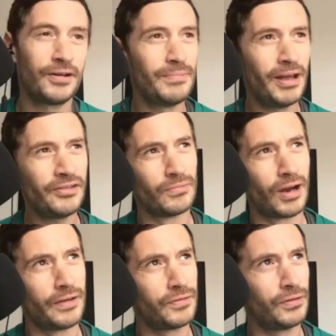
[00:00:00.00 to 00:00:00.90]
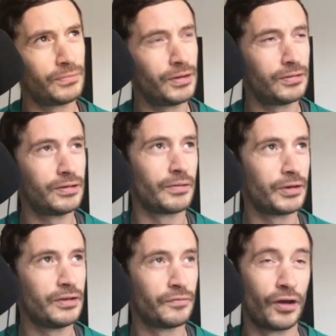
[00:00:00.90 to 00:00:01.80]
imagine, right, if you know,
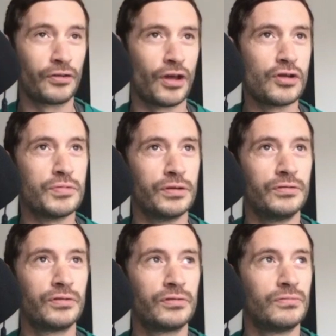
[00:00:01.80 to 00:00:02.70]
when you first opened,